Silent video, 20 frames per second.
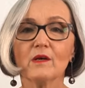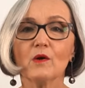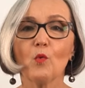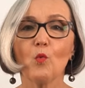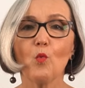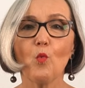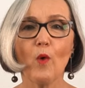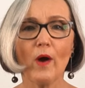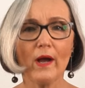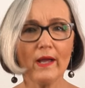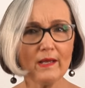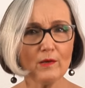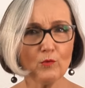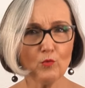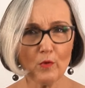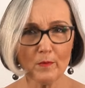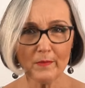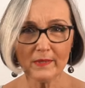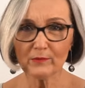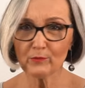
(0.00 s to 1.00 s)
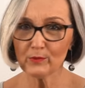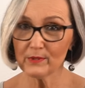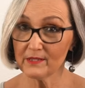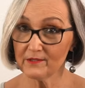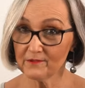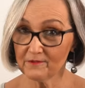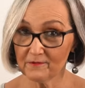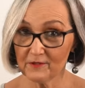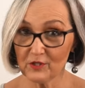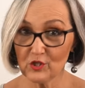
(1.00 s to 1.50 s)
Why a woman with a
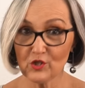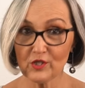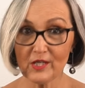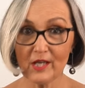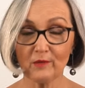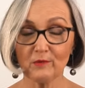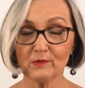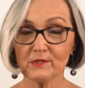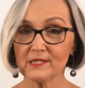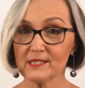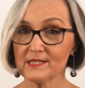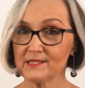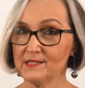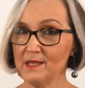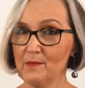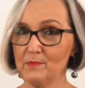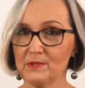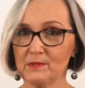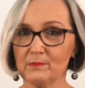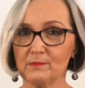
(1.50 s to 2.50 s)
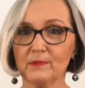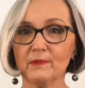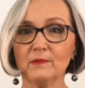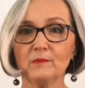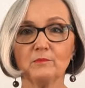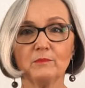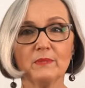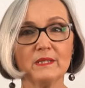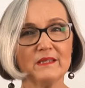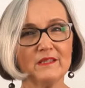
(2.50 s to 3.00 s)
fishtail is acceptable,
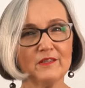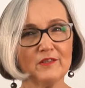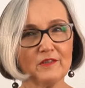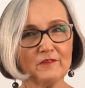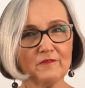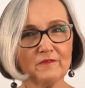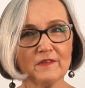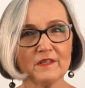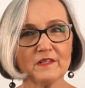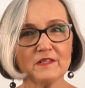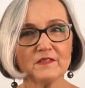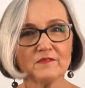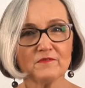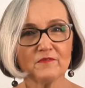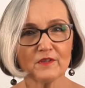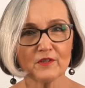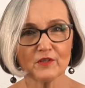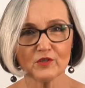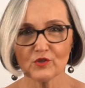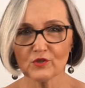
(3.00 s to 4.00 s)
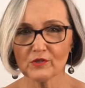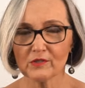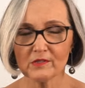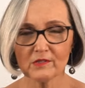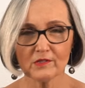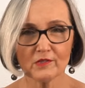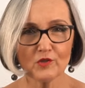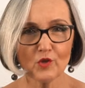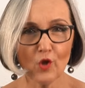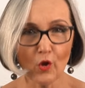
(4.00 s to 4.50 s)
but the reverse version
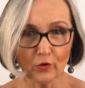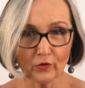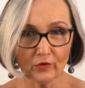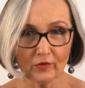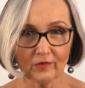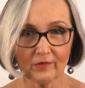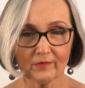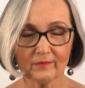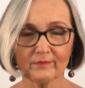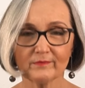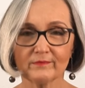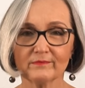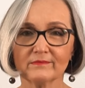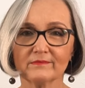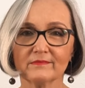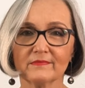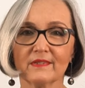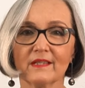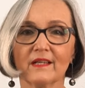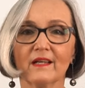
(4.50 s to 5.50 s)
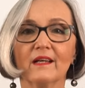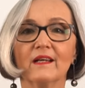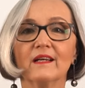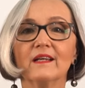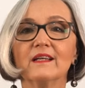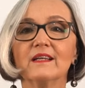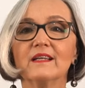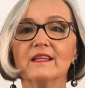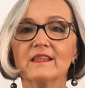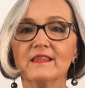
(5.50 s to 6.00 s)
is not?
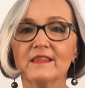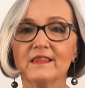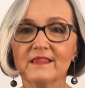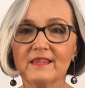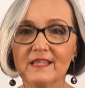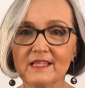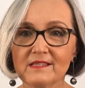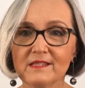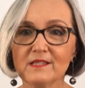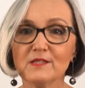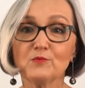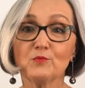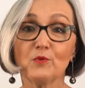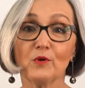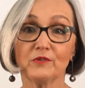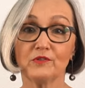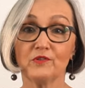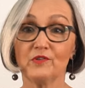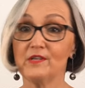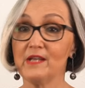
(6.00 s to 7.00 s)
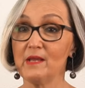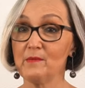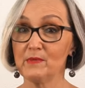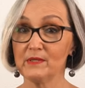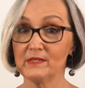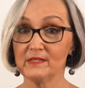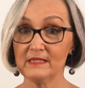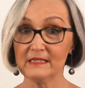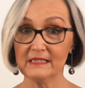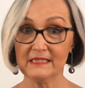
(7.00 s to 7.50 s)
This is what René
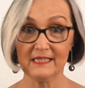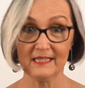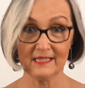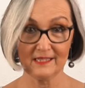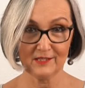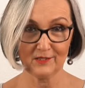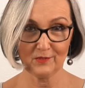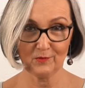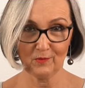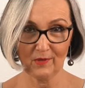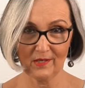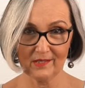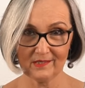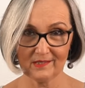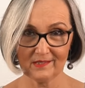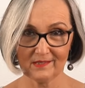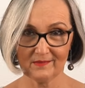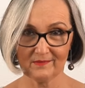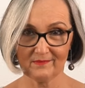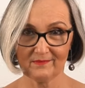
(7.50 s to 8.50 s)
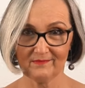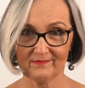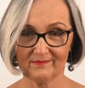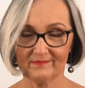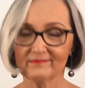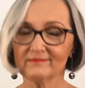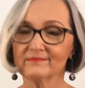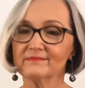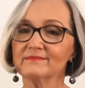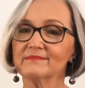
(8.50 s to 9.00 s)
Magritte does to us.
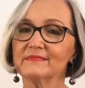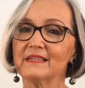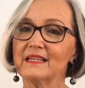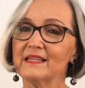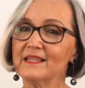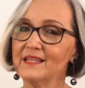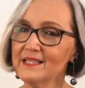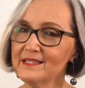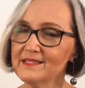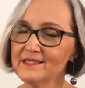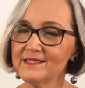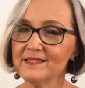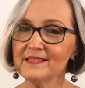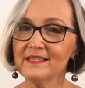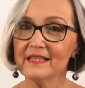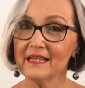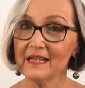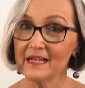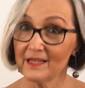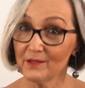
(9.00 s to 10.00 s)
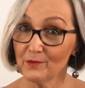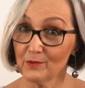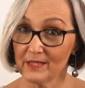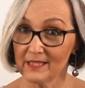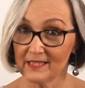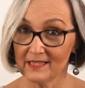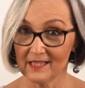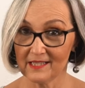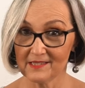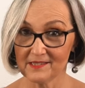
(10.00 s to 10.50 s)
Let's see how
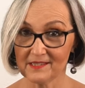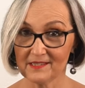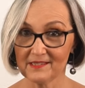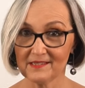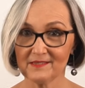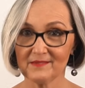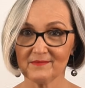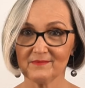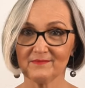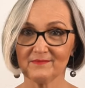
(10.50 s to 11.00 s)
he does it.